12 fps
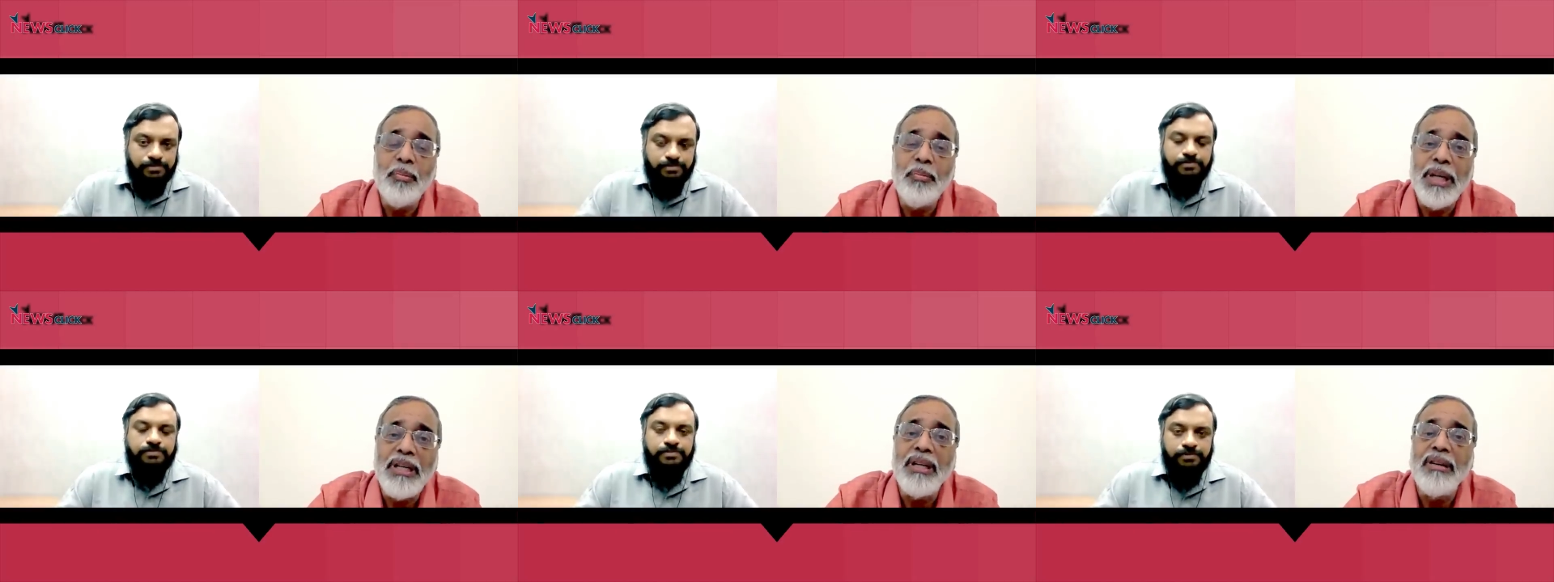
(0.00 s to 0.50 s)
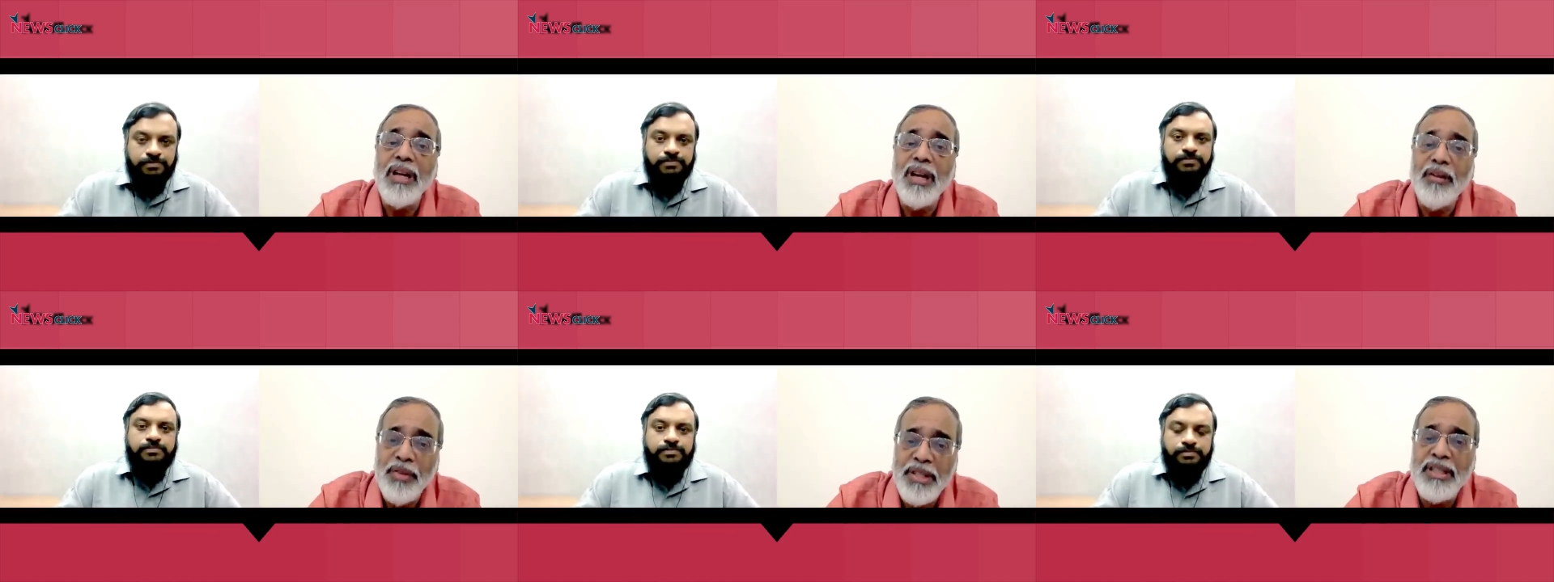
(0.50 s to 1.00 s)
Speaker 1: particular
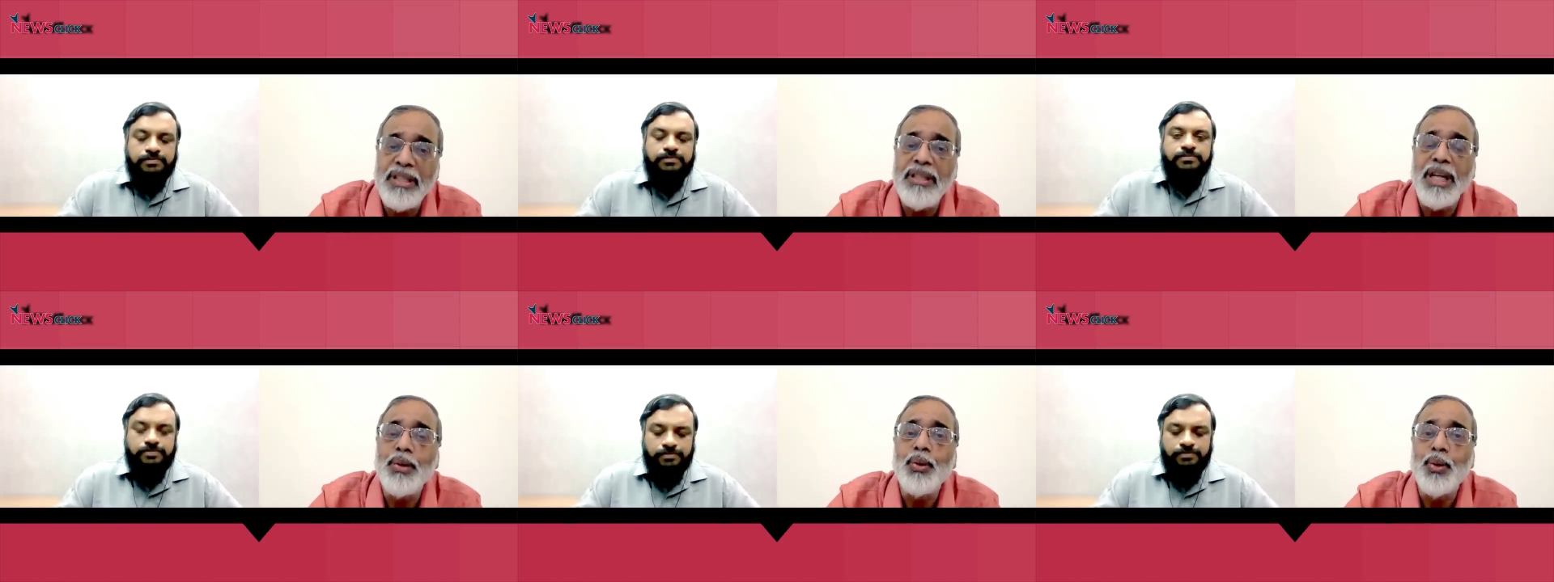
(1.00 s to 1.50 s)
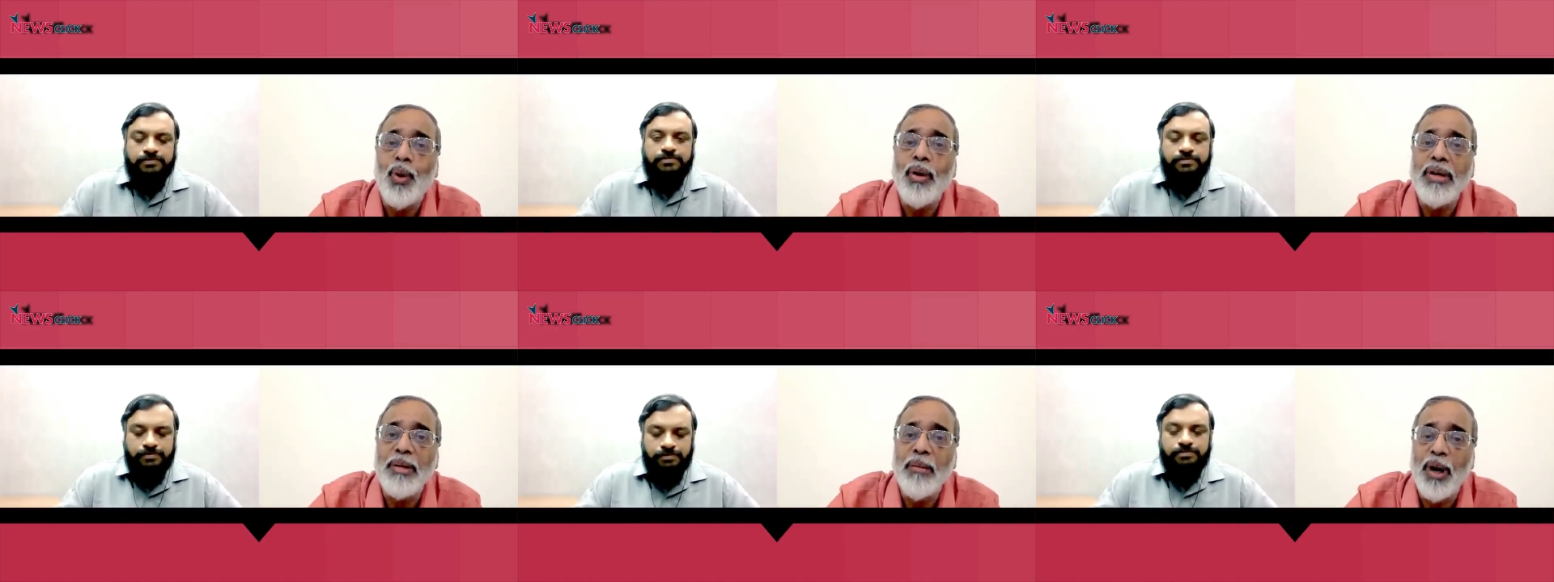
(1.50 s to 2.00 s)
visit that you
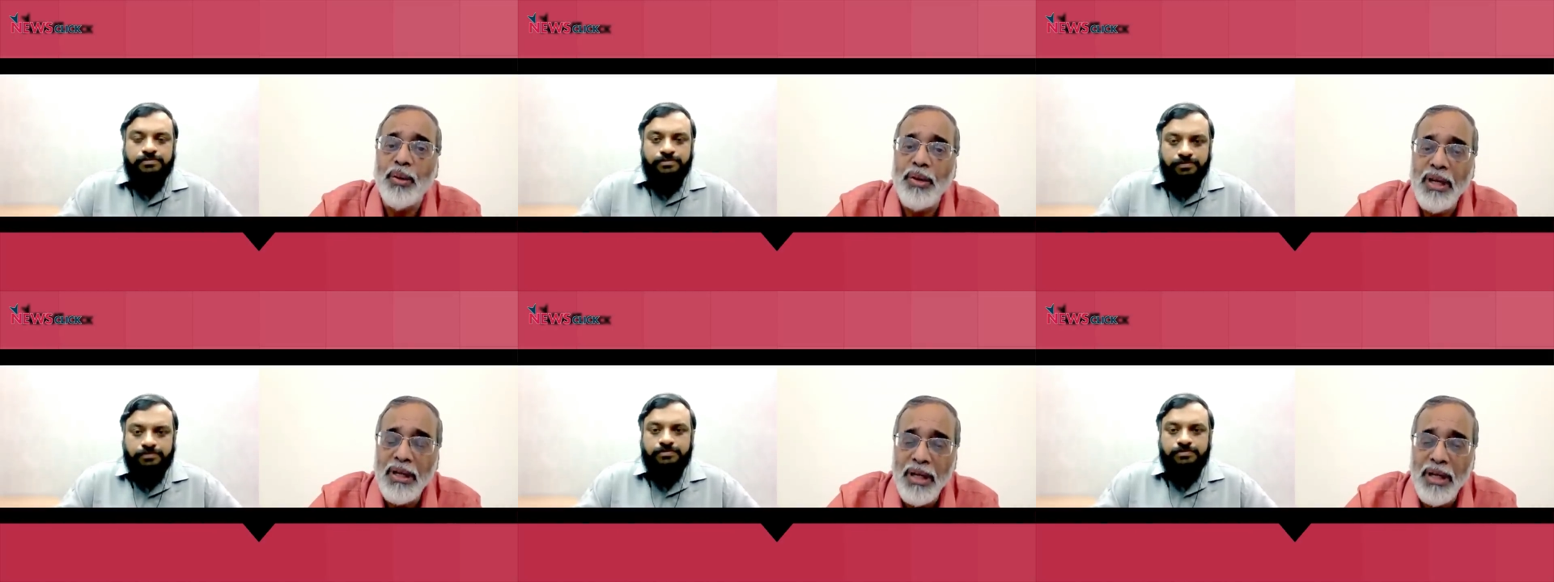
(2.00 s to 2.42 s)
talked about,